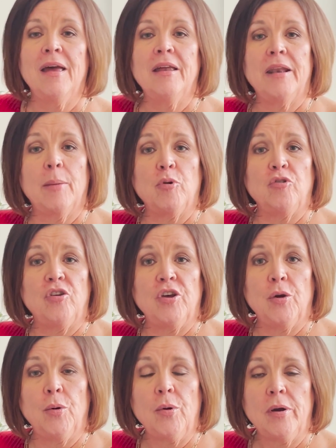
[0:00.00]
Number
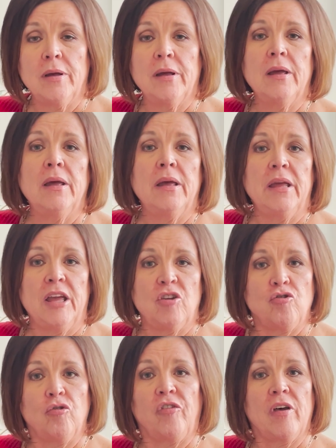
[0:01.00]
two, get
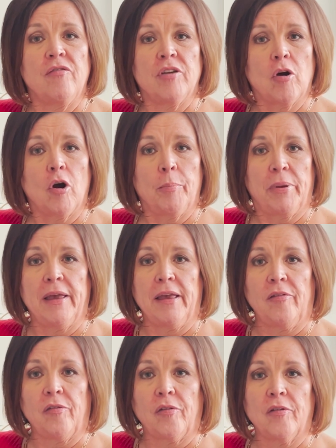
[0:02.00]
yourself an art
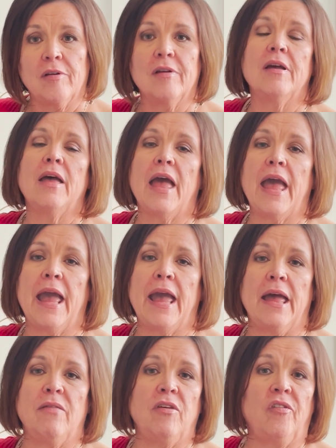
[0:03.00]
piece.
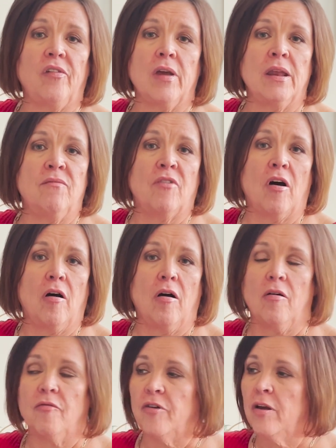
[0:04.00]
And this can
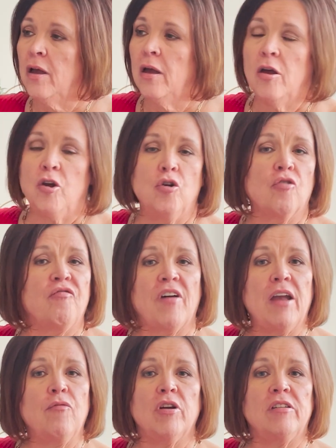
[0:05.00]
involve your
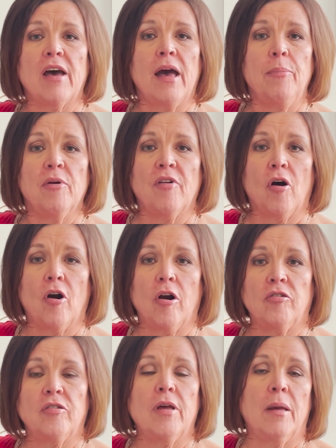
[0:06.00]
favorite type of art.